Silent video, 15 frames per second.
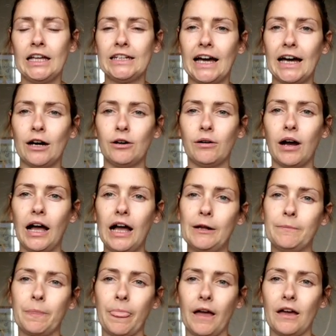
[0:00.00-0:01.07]
Now,
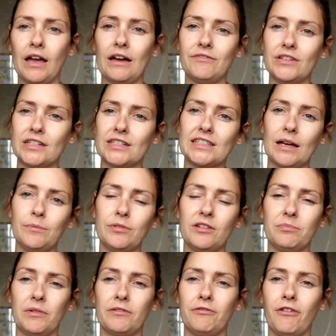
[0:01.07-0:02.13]
I have an
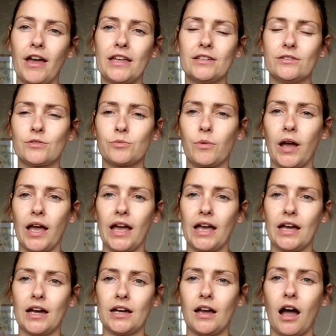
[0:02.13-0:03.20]
example of my friend
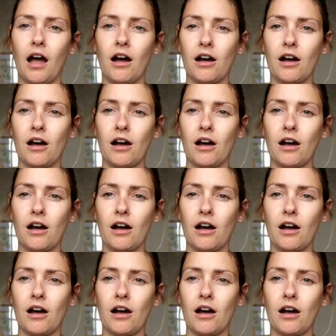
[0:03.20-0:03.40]
where